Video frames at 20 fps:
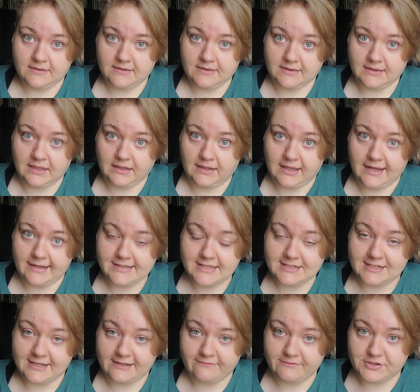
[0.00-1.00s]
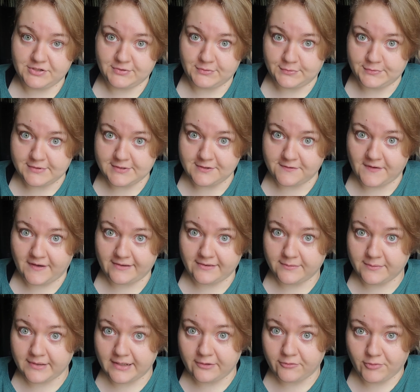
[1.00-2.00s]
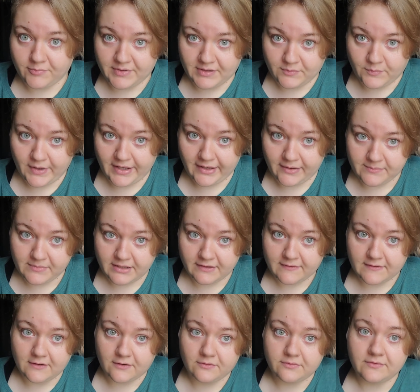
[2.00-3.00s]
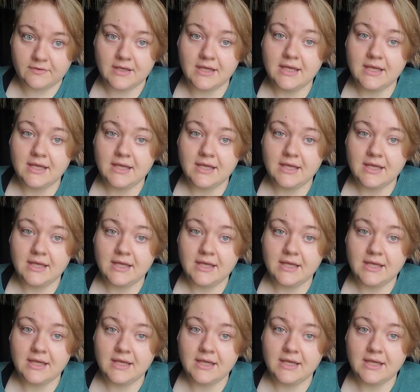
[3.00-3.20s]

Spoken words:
the last day of June, so that's when I will be weighing myself.